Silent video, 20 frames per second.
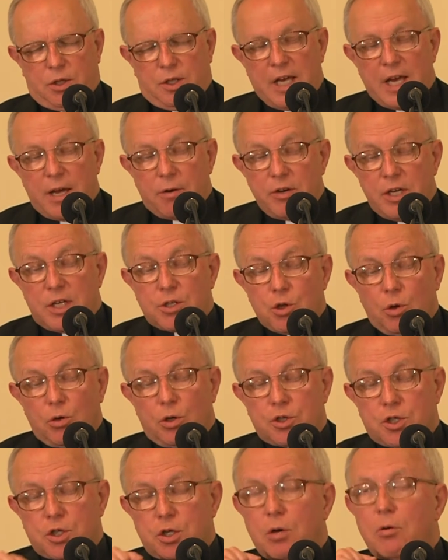There is
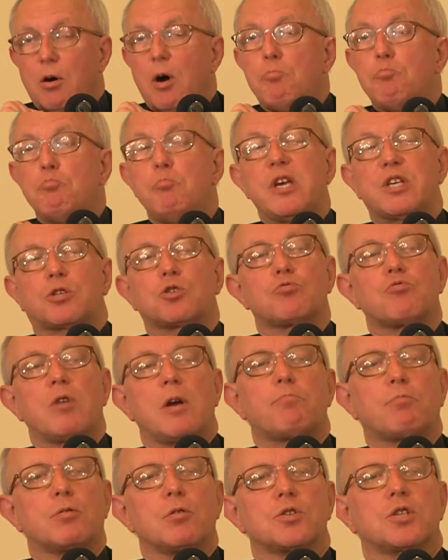also a
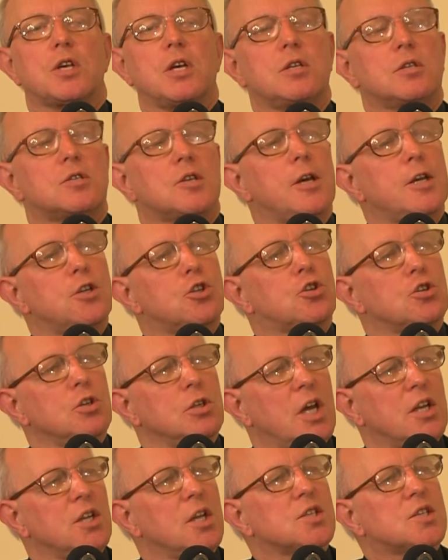
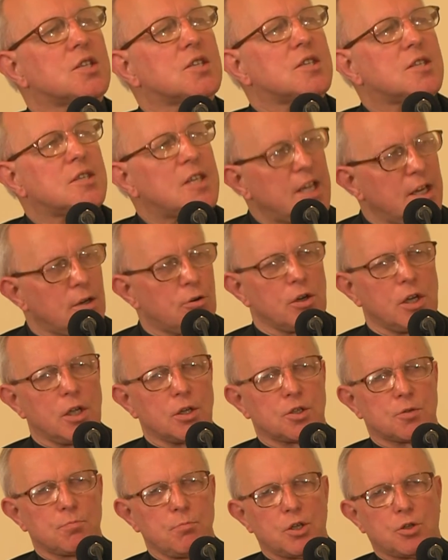misrepresentation and a
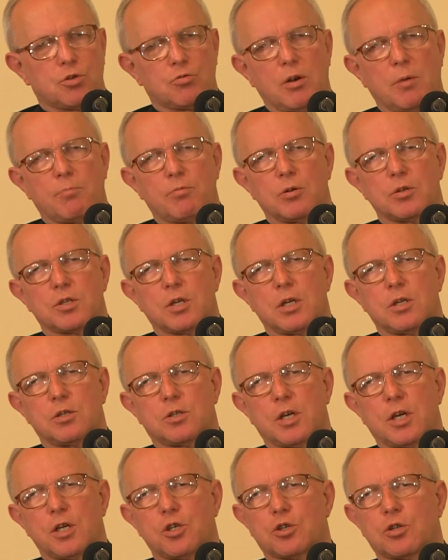serious
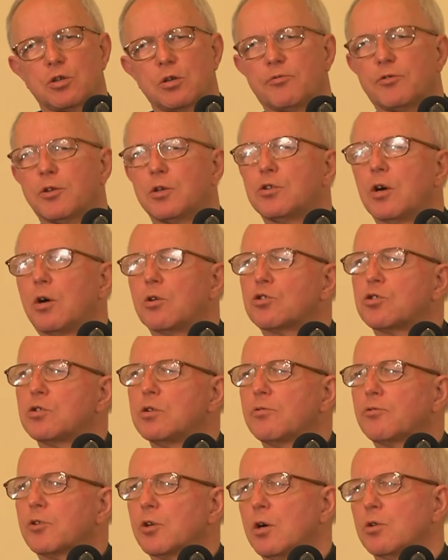misrepresentation of the
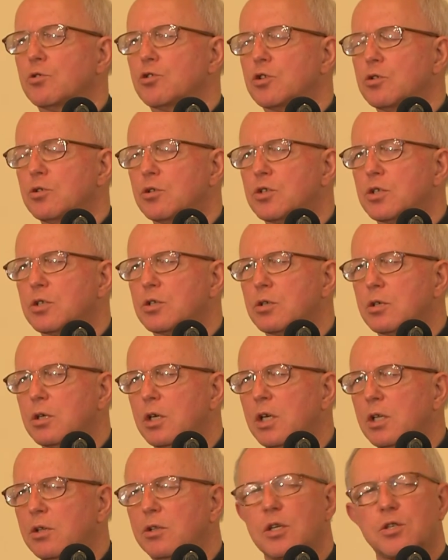doctrine of
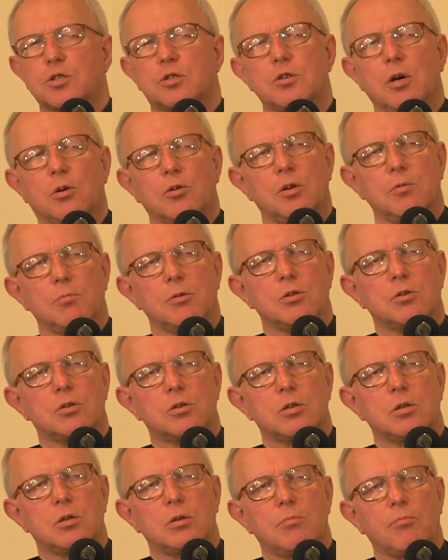conscience in this
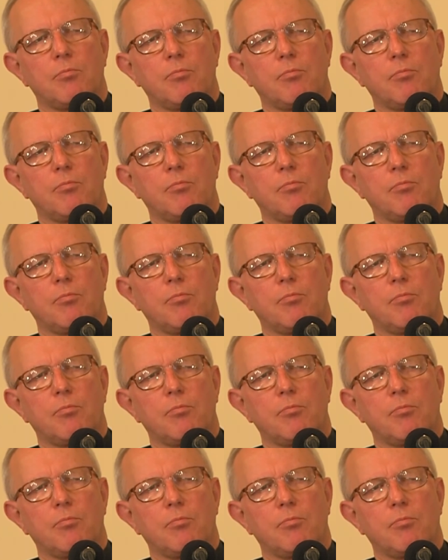document.